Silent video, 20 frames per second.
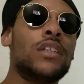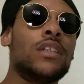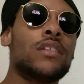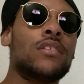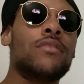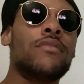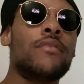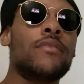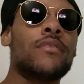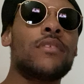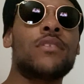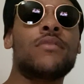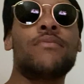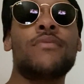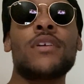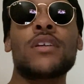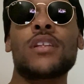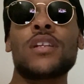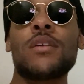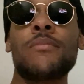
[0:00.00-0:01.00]
It's
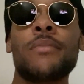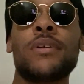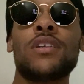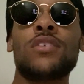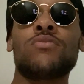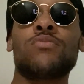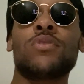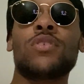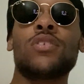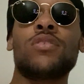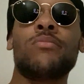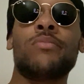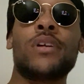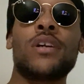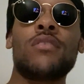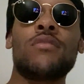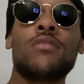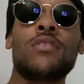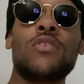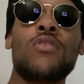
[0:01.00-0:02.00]
fucked up in this world,
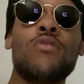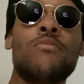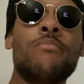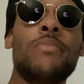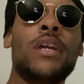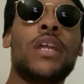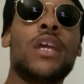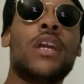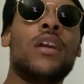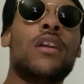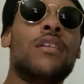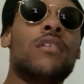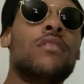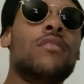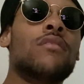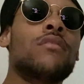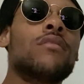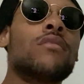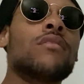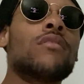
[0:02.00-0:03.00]
bro. On BD.
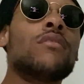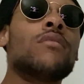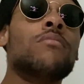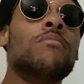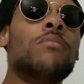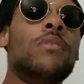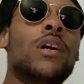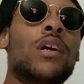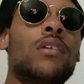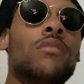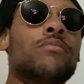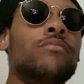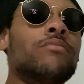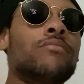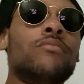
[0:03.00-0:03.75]
But